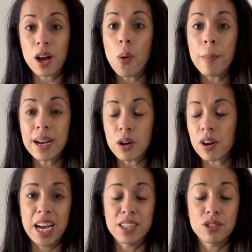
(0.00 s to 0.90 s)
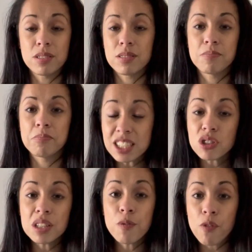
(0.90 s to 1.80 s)
oh my god, I just
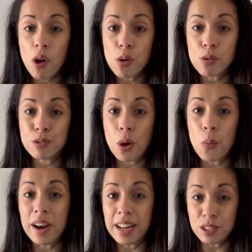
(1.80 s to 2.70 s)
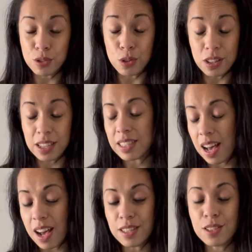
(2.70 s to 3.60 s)
literally froze when I saw these,
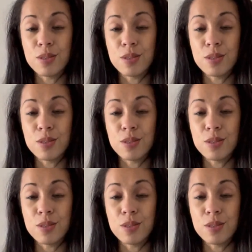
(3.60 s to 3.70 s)
guys.